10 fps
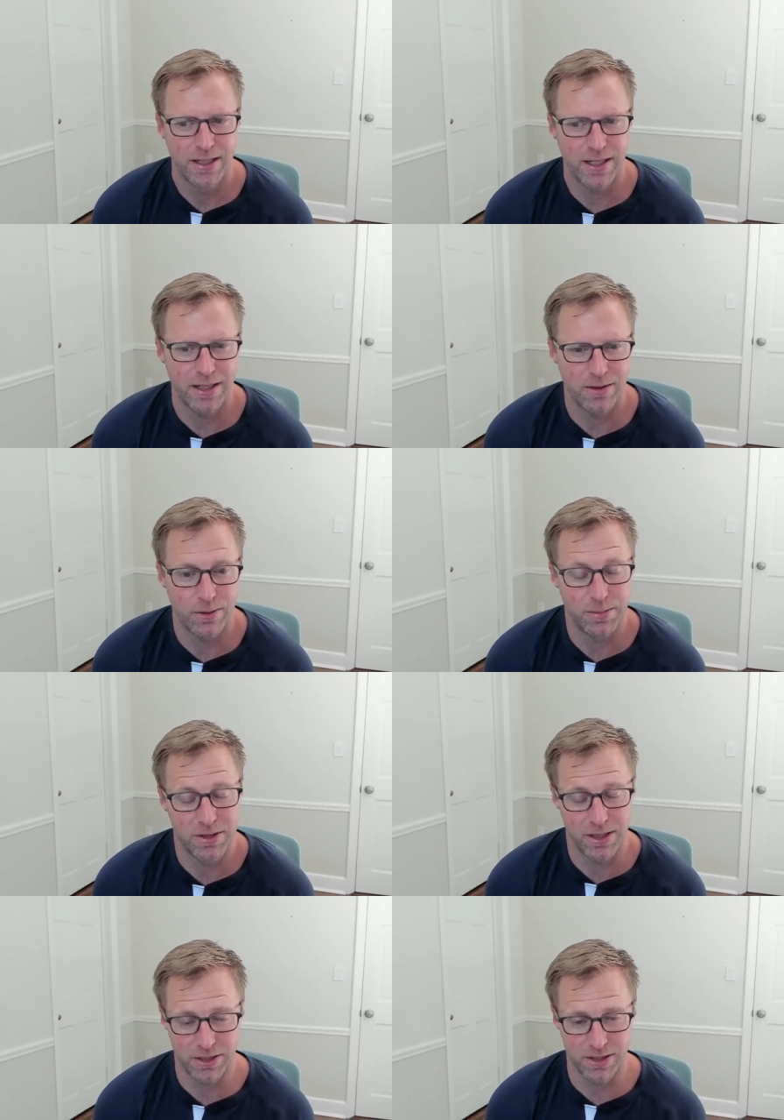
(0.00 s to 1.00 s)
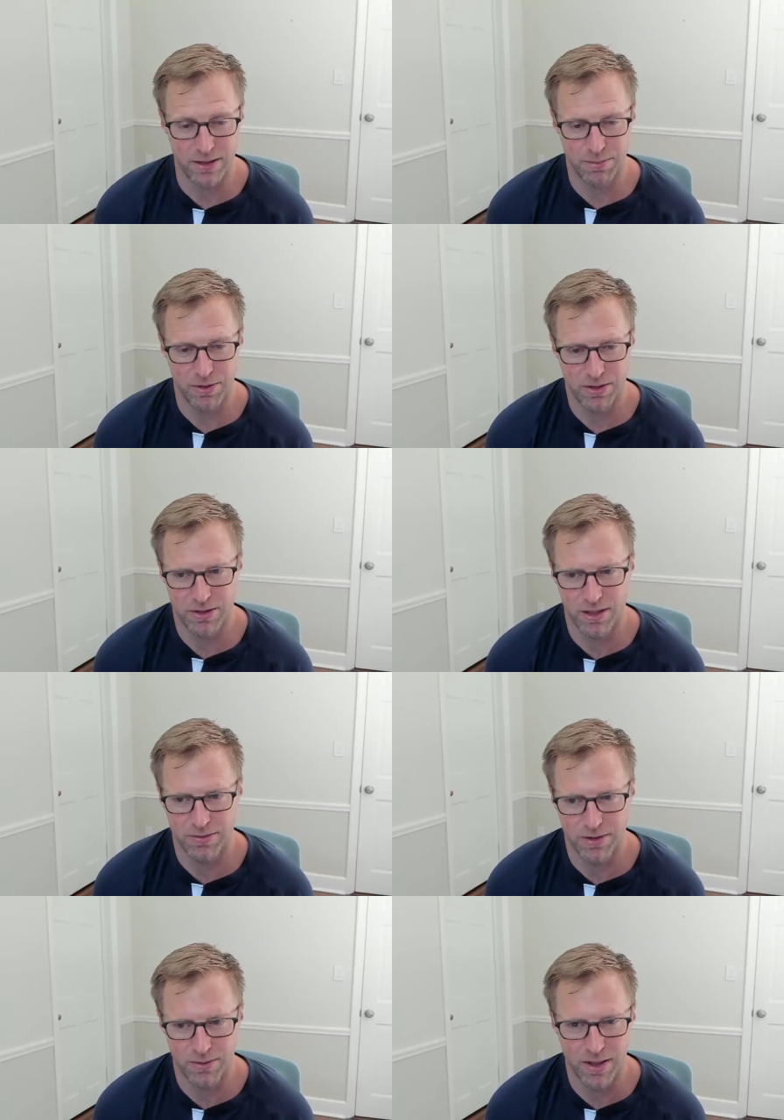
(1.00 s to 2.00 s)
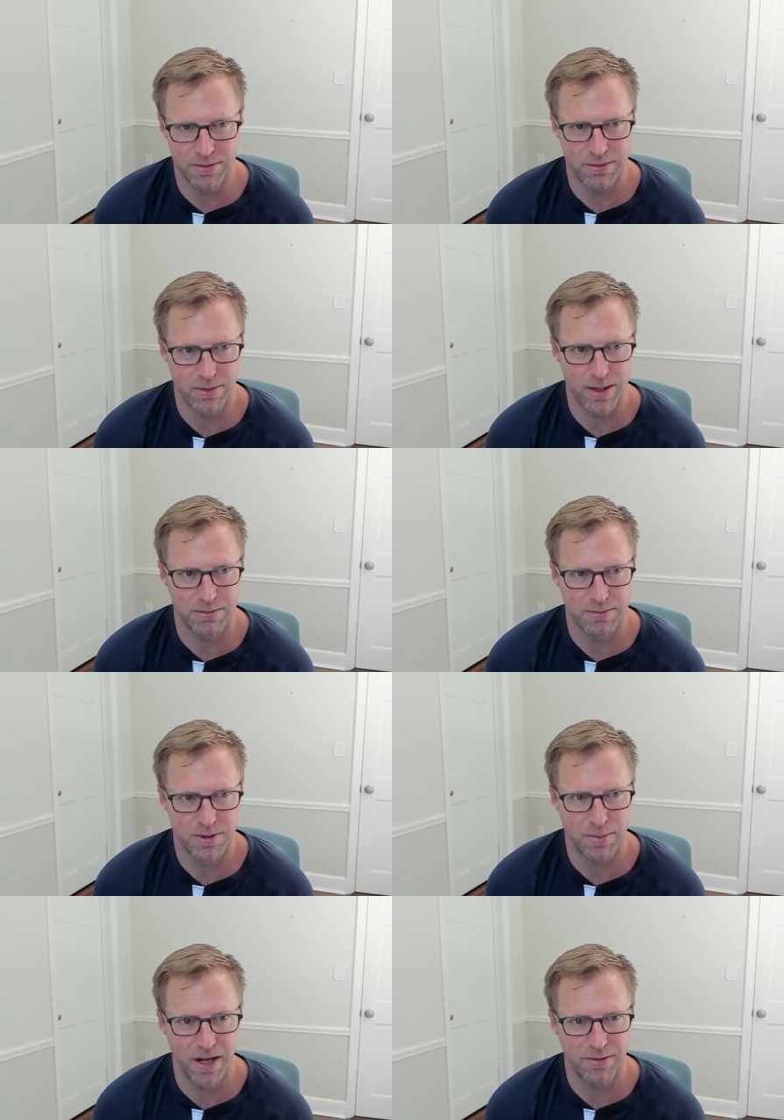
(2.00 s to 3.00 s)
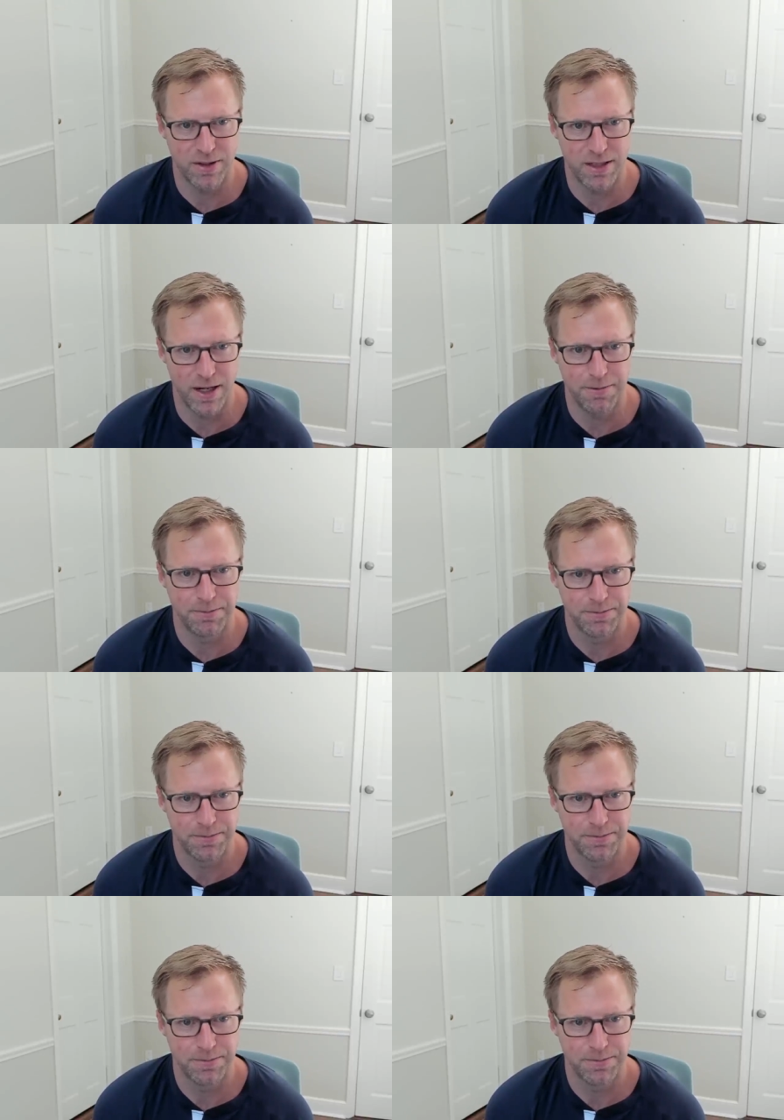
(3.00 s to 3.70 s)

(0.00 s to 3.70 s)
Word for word: get into a position to put yourself in the right right spot for the day